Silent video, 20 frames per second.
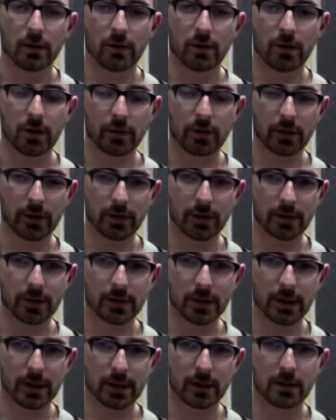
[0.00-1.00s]
3rd fret on the
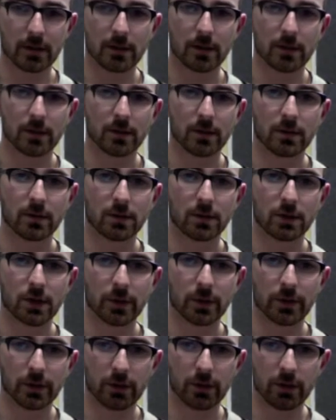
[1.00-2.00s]
2nd,
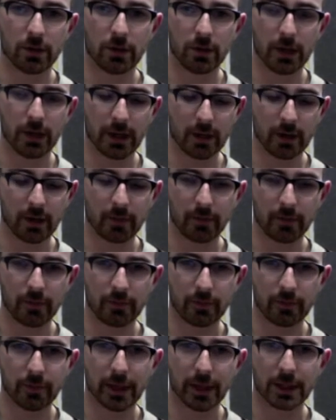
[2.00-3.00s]
strum the chord, and
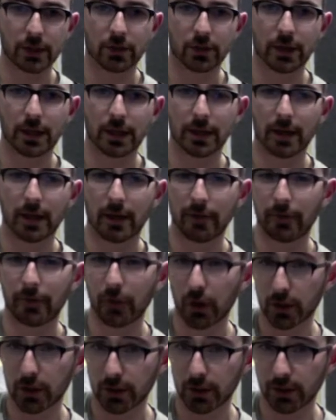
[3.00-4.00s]
make sure you get that
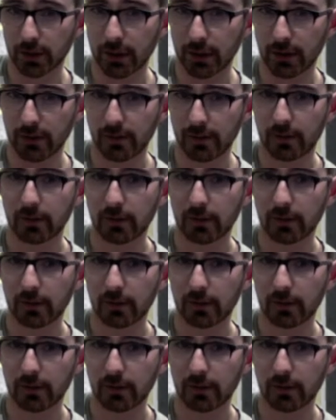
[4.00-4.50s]
1st string.